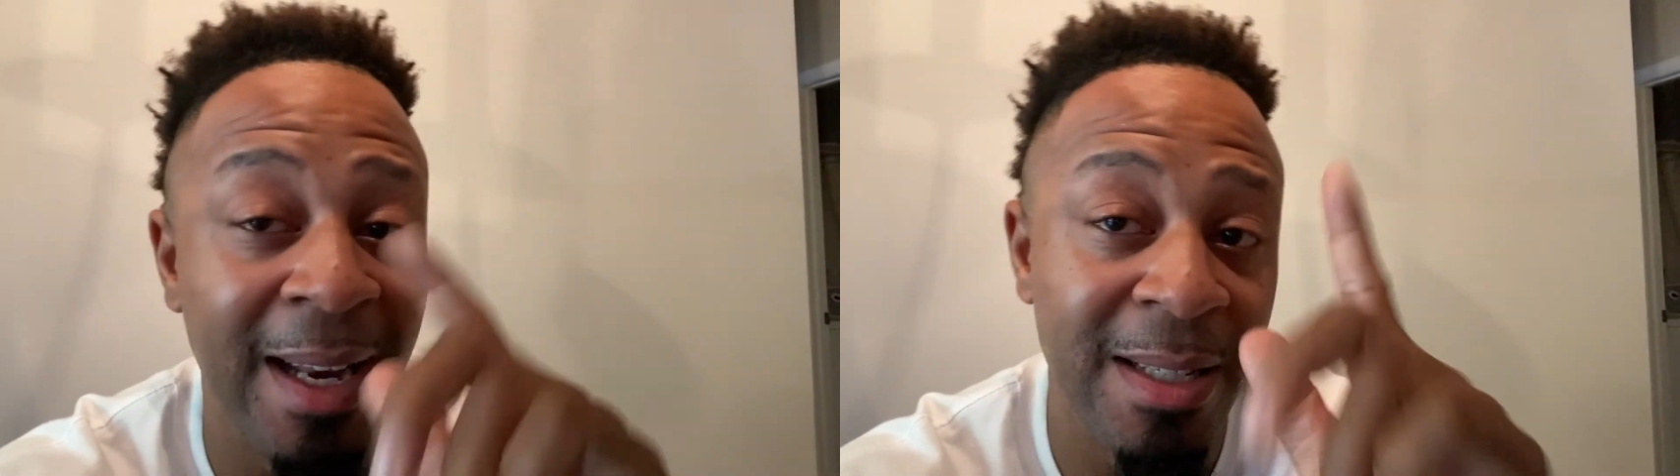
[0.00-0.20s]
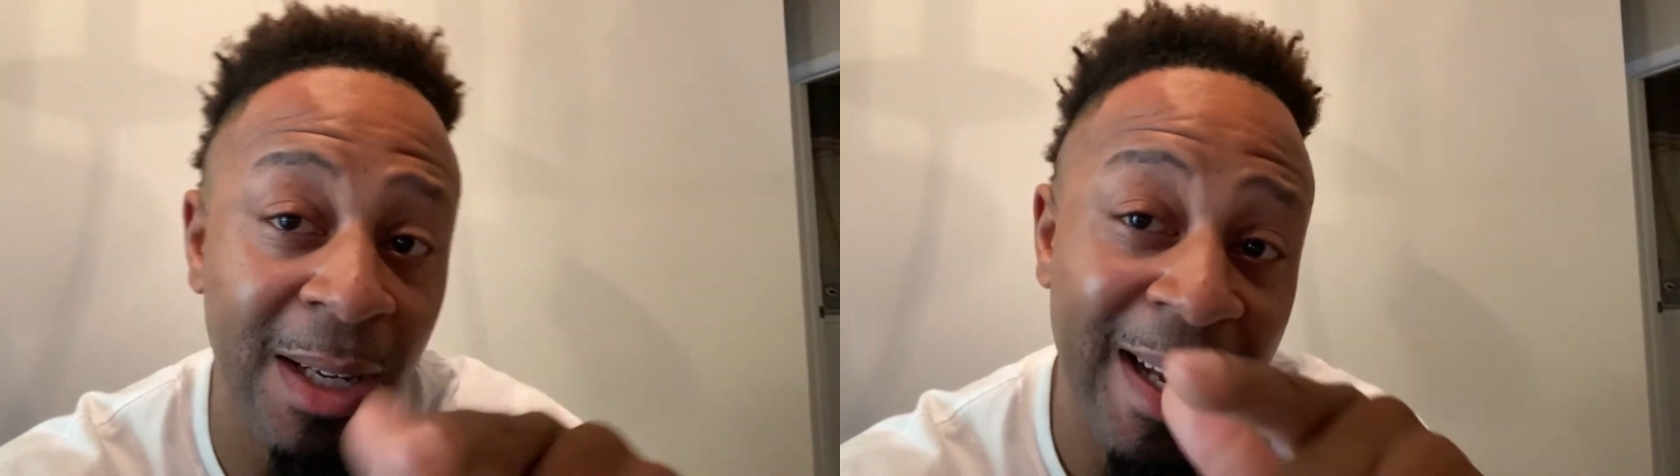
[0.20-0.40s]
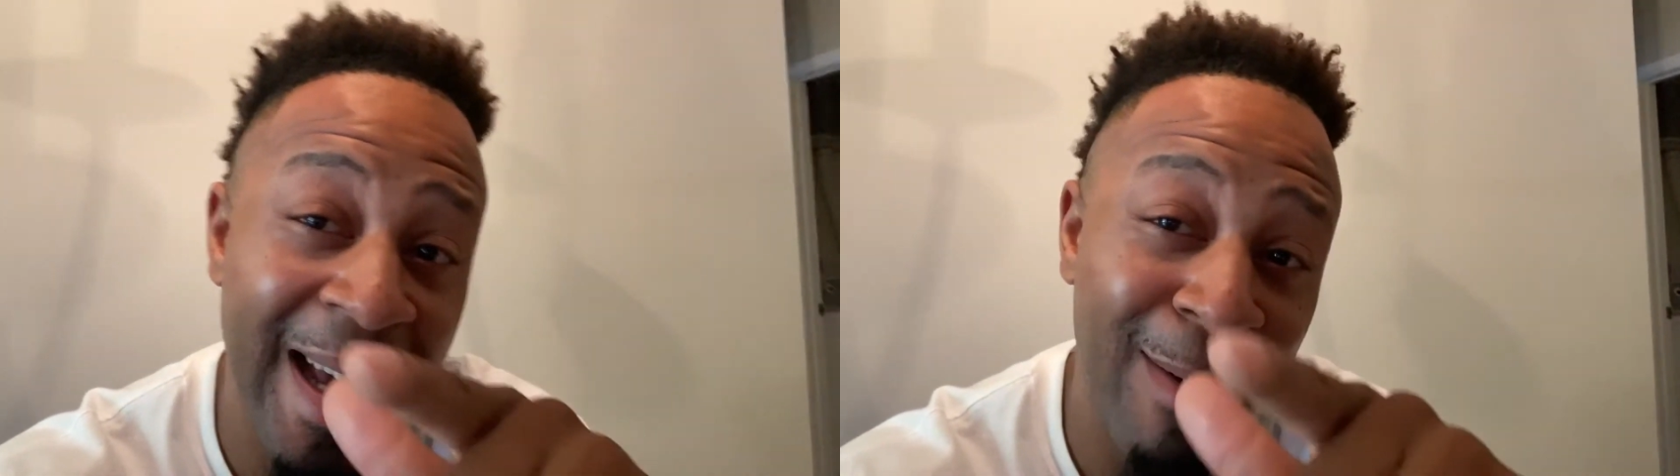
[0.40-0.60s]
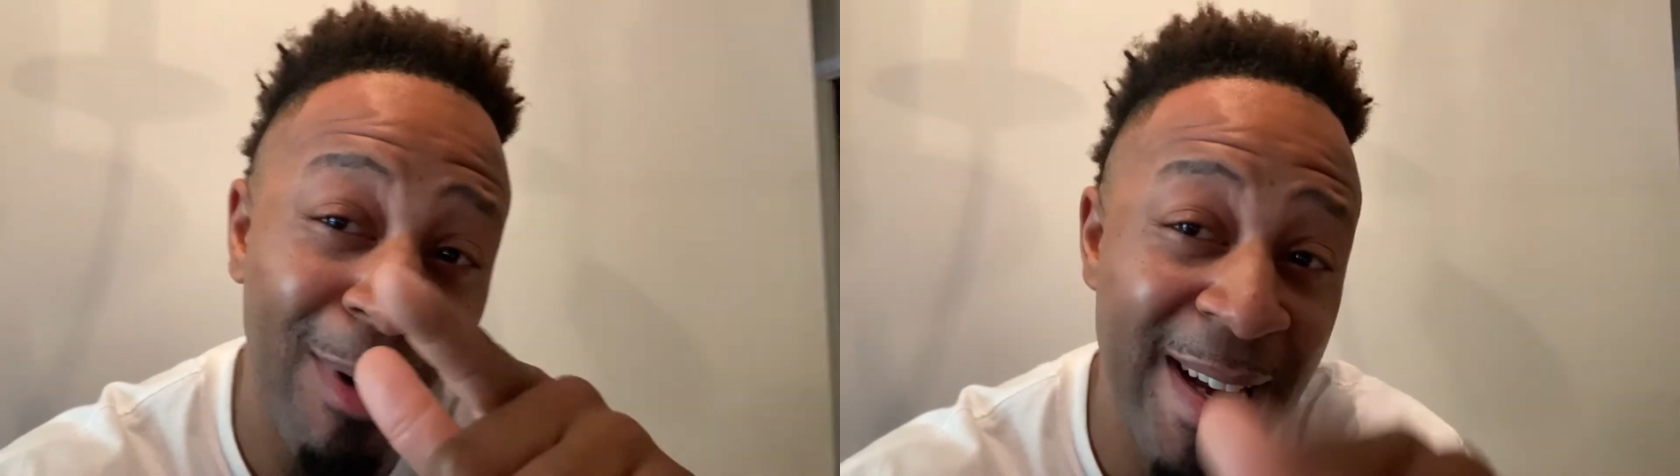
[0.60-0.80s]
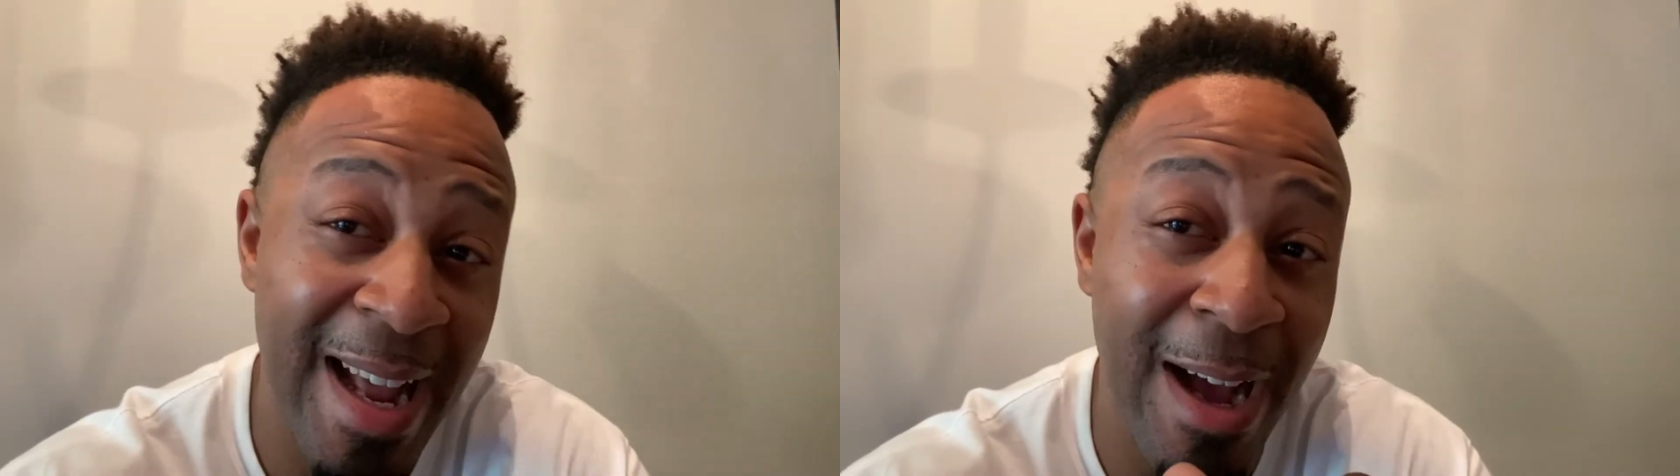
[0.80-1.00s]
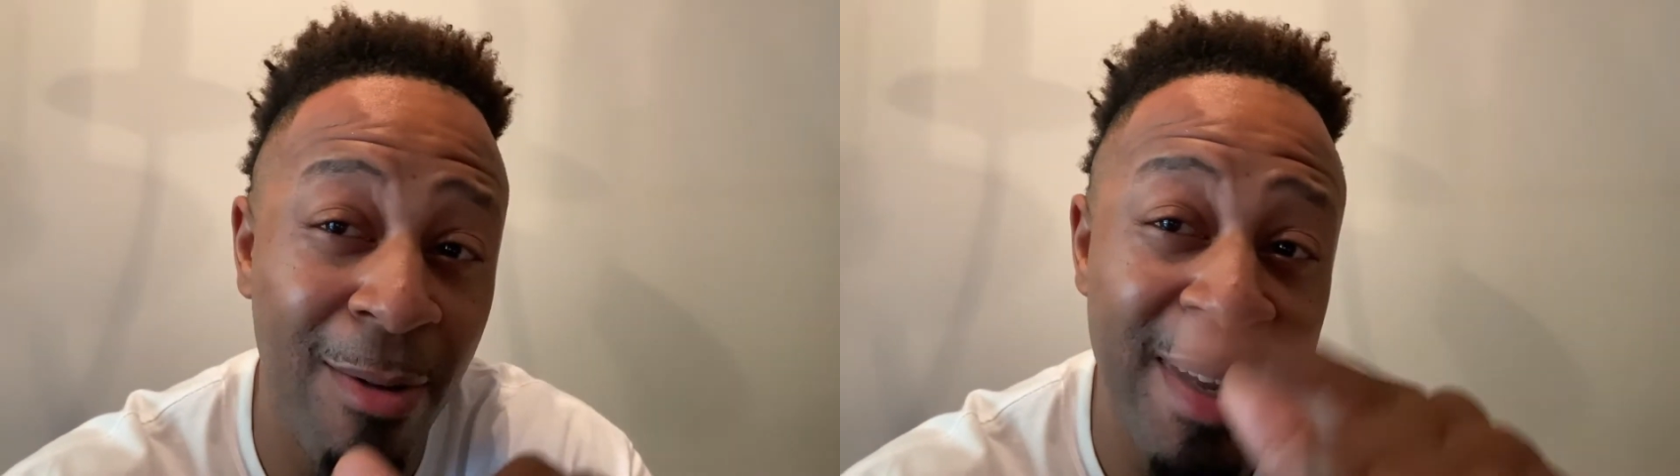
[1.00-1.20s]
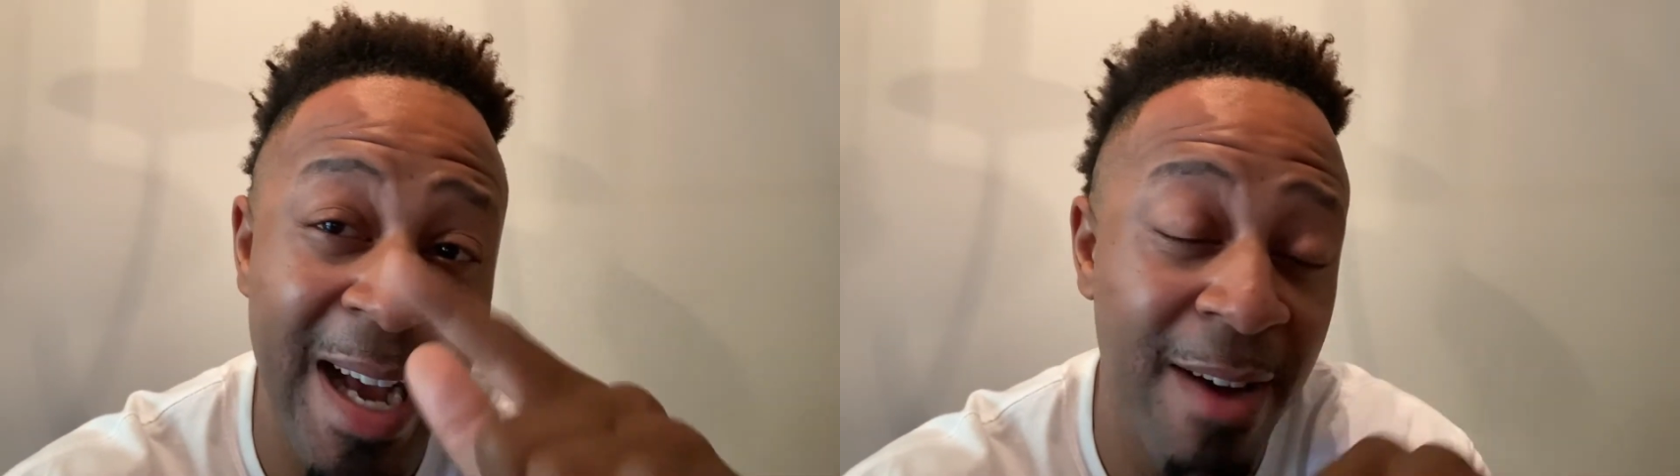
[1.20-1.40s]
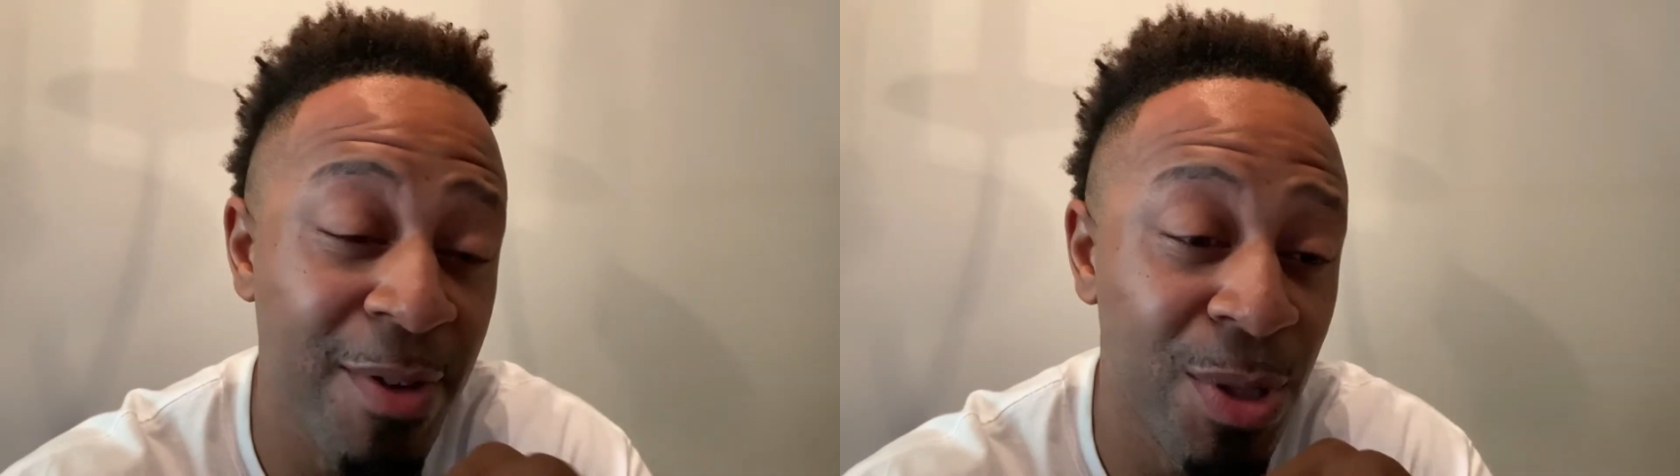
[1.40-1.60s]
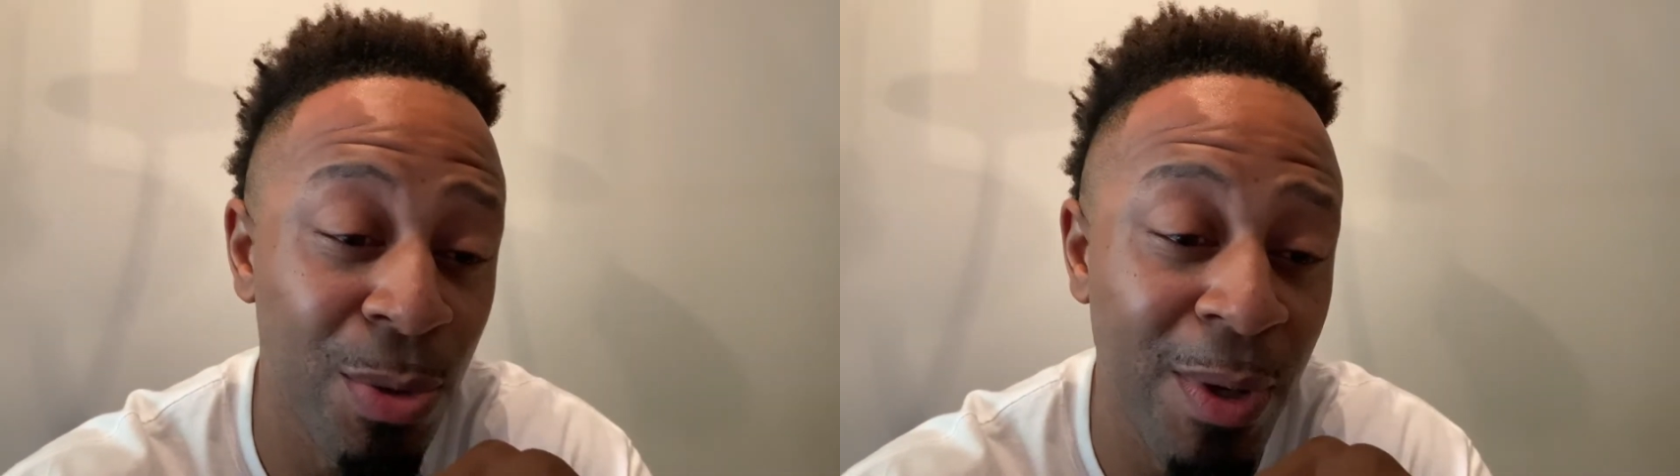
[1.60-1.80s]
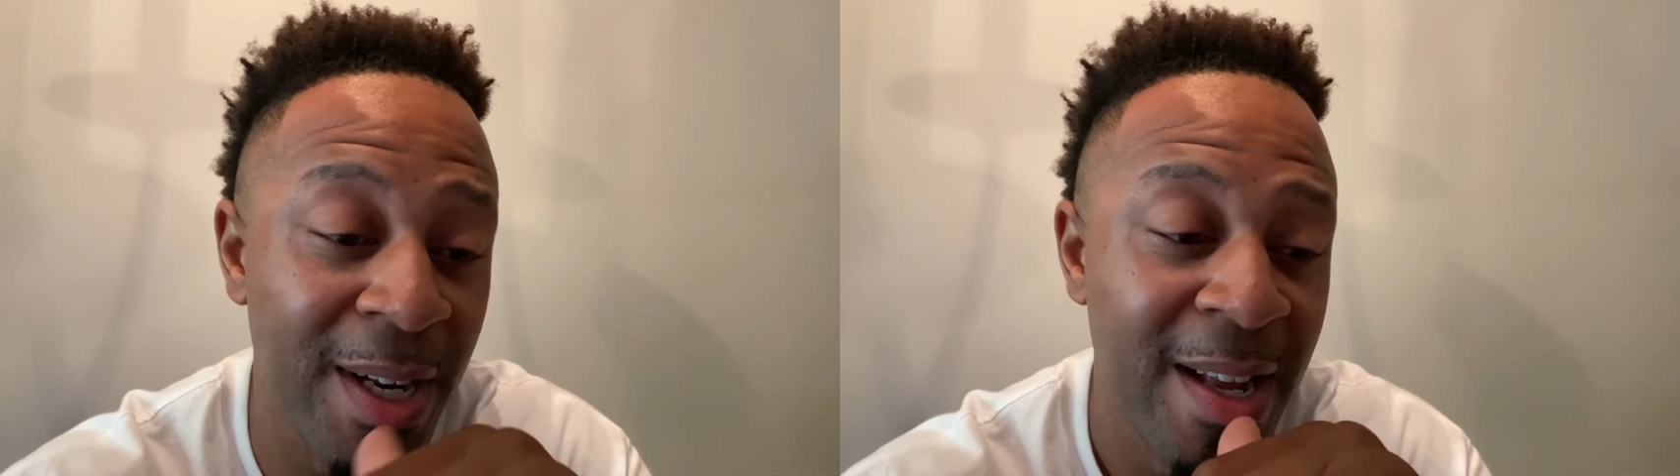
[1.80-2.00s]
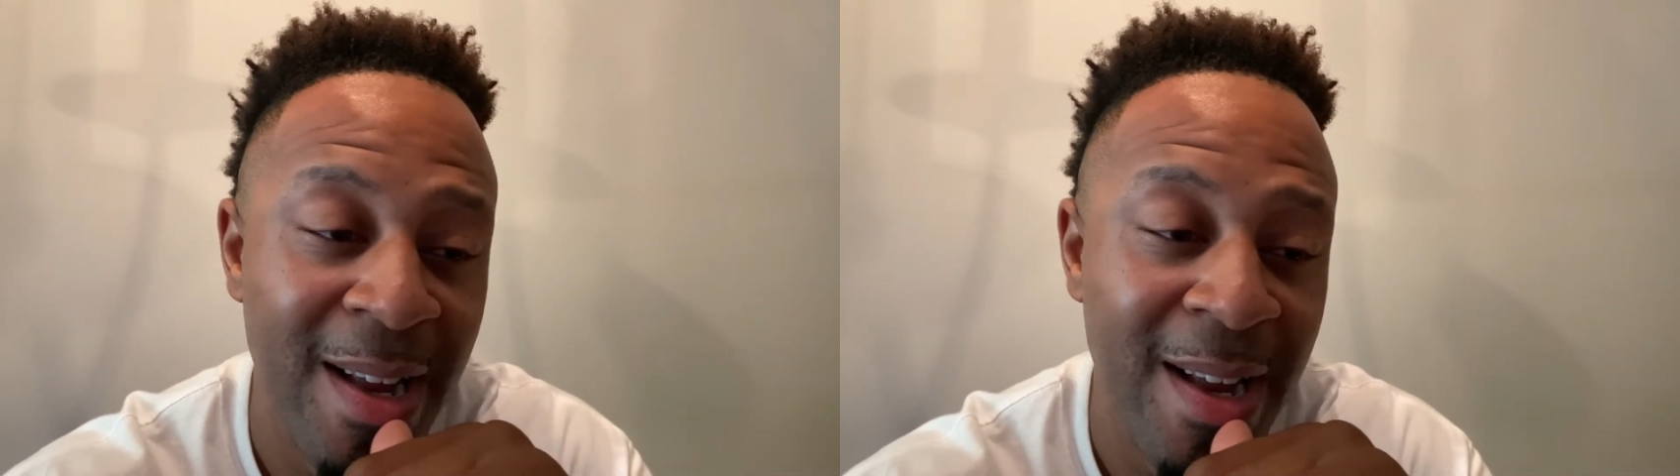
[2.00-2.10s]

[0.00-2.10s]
Let's look at it right now and dive into it